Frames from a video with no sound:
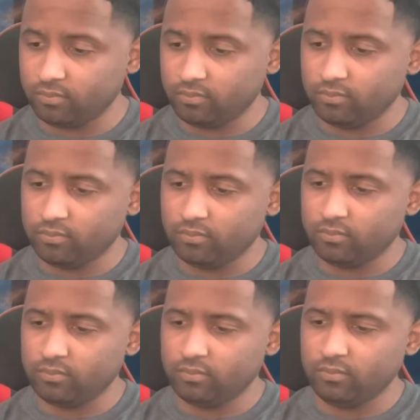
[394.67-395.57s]

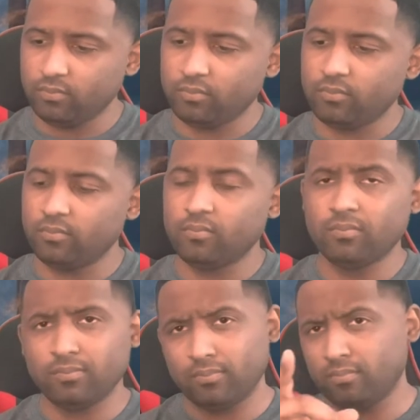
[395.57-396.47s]

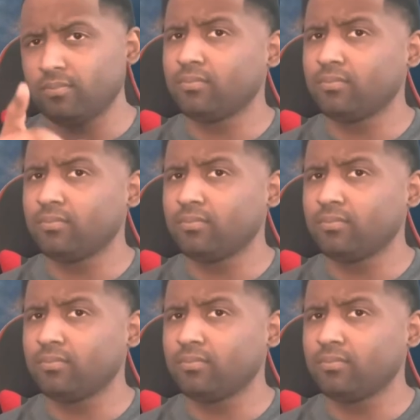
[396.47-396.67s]
[no speech]